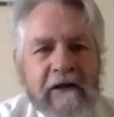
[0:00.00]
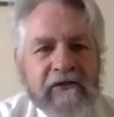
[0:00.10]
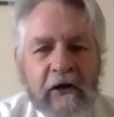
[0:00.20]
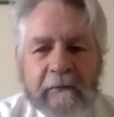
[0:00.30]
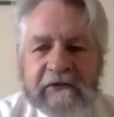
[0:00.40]

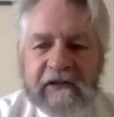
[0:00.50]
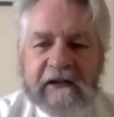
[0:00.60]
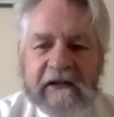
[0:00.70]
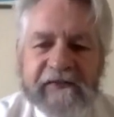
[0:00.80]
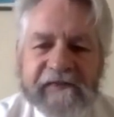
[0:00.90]
Thomas
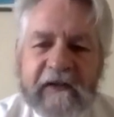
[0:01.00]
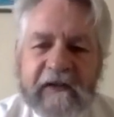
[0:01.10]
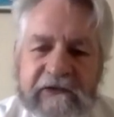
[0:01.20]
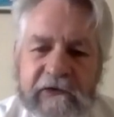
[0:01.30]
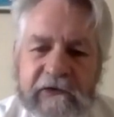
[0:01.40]
gets a
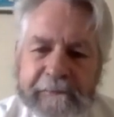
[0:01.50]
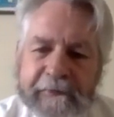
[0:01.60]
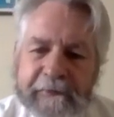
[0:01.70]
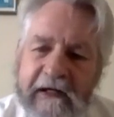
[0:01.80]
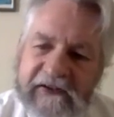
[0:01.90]
funny sort of
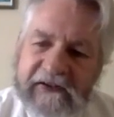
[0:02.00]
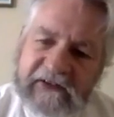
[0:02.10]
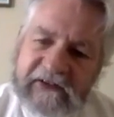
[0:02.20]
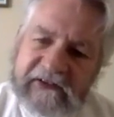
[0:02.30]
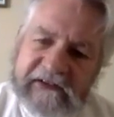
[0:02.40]
press,
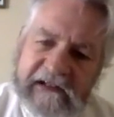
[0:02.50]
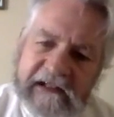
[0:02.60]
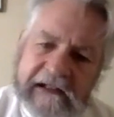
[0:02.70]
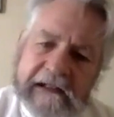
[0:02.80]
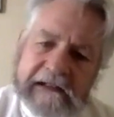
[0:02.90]
doesn't he,
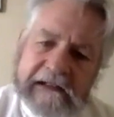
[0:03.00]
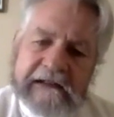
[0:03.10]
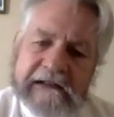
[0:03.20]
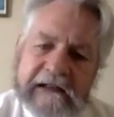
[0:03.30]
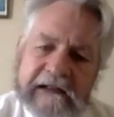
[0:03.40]
really?
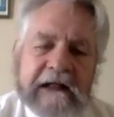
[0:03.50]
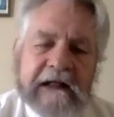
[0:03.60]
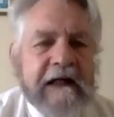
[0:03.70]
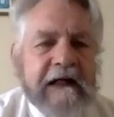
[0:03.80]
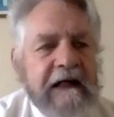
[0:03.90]

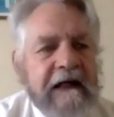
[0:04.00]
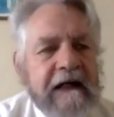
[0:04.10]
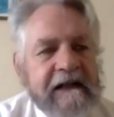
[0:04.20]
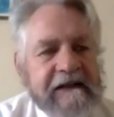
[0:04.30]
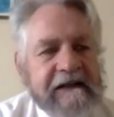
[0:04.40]

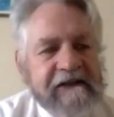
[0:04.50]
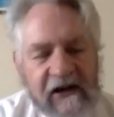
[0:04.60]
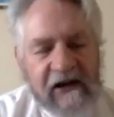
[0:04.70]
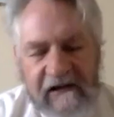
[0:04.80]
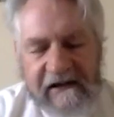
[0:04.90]
He's
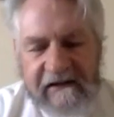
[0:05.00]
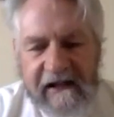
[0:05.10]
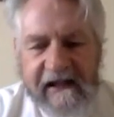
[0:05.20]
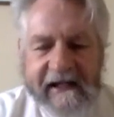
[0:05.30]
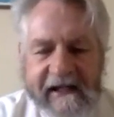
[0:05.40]
either a
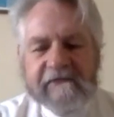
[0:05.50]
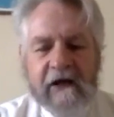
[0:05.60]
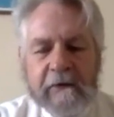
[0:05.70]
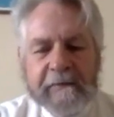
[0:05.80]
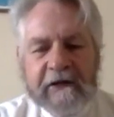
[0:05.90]

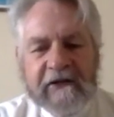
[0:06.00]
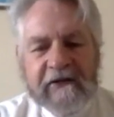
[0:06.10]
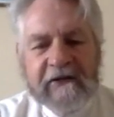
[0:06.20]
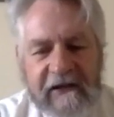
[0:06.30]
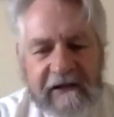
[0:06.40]
hero
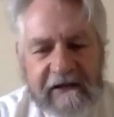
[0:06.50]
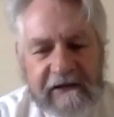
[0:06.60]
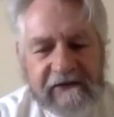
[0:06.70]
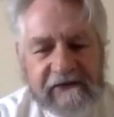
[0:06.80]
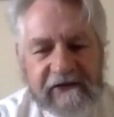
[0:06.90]
because
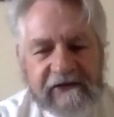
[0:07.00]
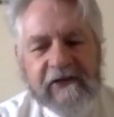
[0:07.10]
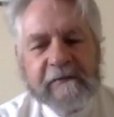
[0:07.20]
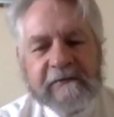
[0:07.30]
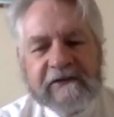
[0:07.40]
he's
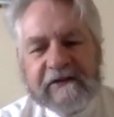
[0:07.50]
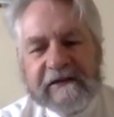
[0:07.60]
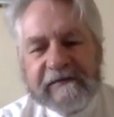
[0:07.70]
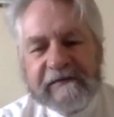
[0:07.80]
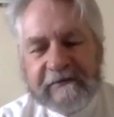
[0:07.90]
determined to see
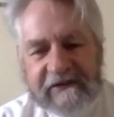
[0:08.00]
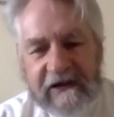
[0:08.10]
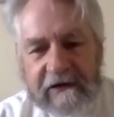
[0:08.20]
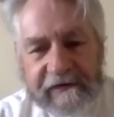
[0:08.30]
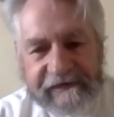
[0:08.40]
for
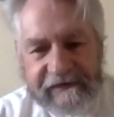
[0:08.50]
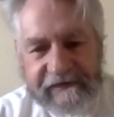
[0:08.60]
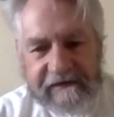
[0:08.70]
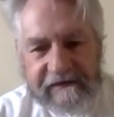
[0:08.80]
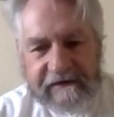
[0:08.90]
himself
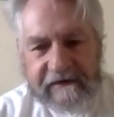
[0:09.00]
that